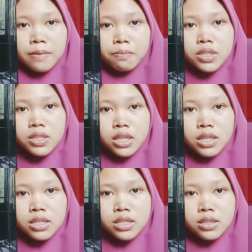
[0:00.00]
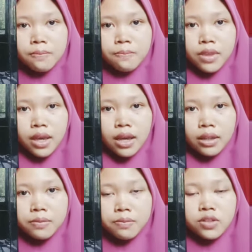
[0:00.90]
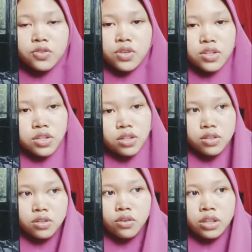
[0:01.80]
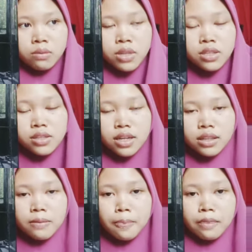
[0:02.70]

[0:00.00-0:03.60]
emphasis, and punctuation. So it means that